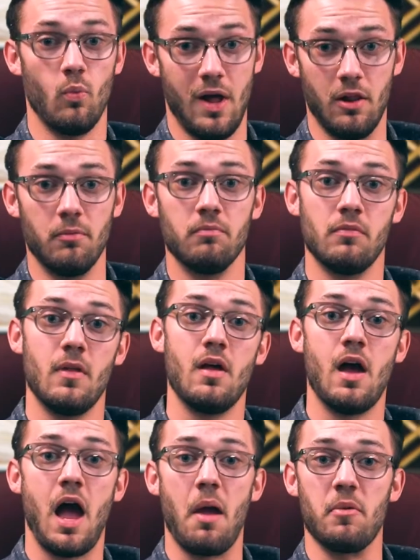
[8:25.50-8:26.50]
Well,
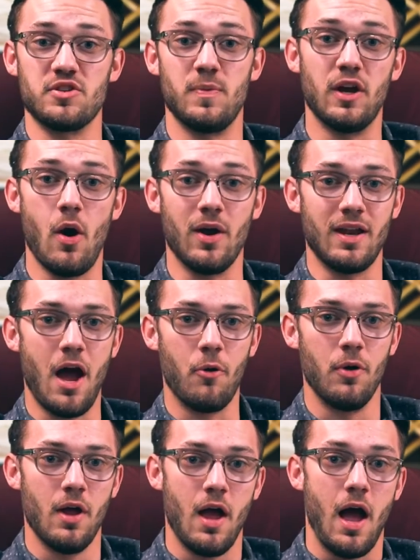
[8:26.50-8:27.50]
I must be going now.